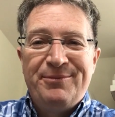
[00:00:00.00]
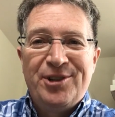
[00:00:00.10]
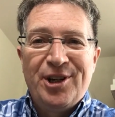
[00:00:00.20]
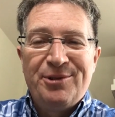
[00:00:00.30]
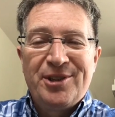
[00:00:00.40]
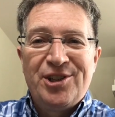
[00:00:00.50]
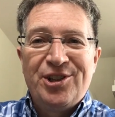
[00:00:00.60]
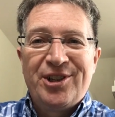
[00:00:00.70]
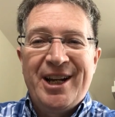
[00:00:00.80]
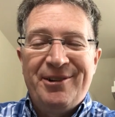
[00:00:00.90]
chose as
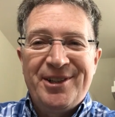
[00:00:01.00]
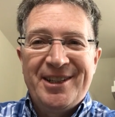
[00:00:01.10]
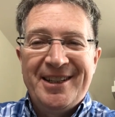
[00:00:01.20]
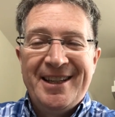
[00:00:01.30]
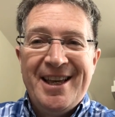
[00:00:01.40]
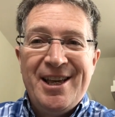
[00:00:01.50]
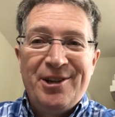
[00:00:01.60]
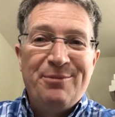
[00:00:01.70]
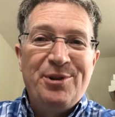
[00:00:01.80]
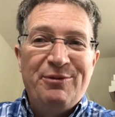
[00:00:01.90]
your character
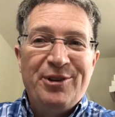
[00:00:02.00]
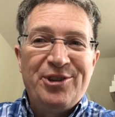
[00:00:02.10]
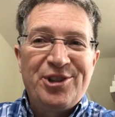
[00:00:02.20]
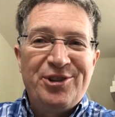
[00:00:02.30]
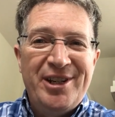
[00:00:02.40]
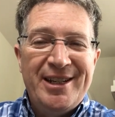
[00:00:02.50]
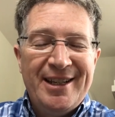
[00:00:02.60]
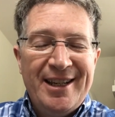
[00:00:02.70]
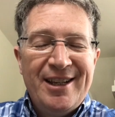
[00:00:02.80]
could move on the screen.